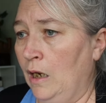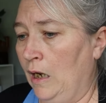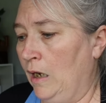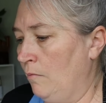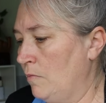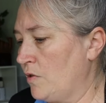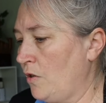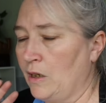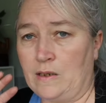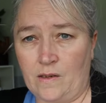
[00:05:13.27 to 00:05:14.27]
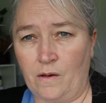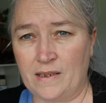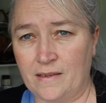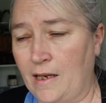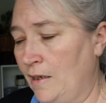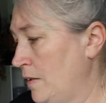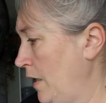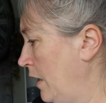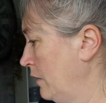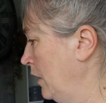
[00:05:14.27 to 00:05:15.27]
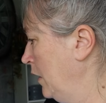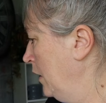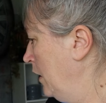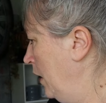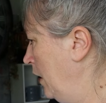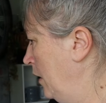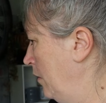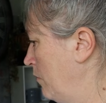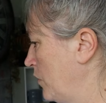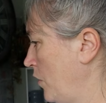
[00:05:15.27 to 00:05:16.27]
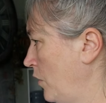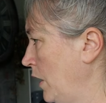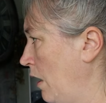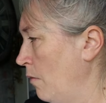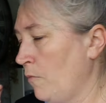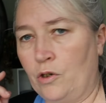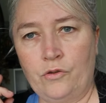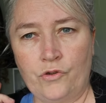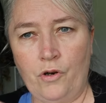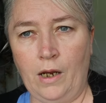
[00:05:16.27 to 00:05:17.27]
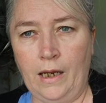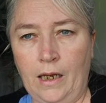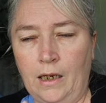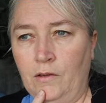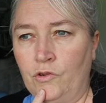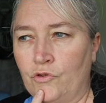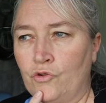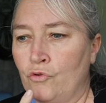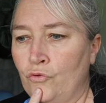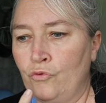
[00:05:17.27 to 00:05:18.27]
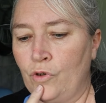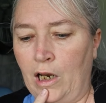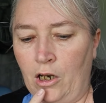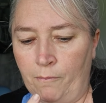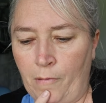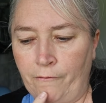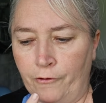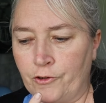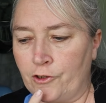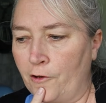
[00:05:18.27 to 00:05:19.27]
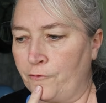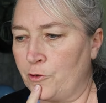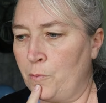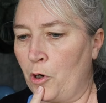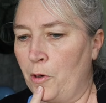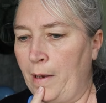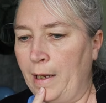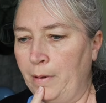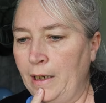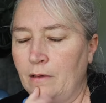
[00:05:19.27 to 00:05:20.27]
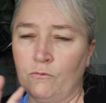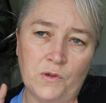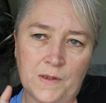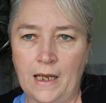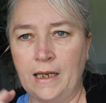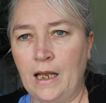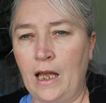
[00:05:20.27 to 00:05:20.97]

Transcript: Um, so yeah, so I stay in town. Um, so yeah, I'm going to try and do a, my first loaf tomorrow maybe. We'll see.